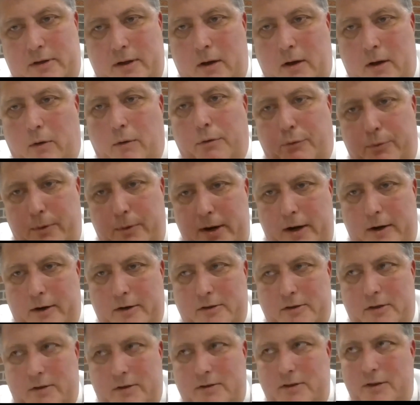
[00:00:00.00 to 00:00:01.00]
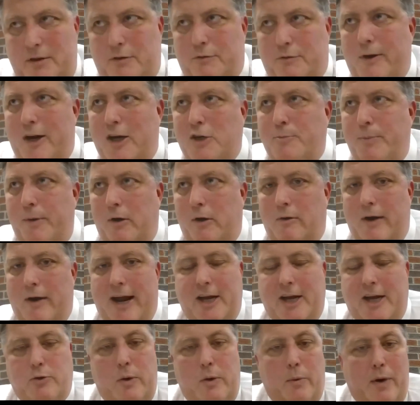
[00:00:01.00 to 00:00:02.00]
or 3 years as these freshmen
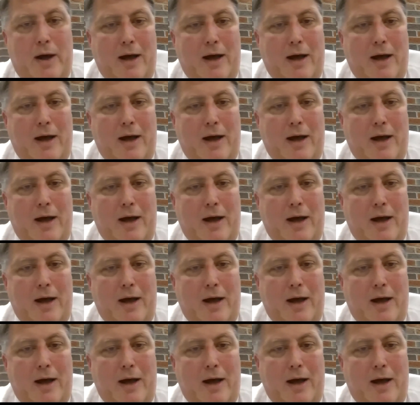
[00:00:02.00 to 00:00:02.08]
graduate,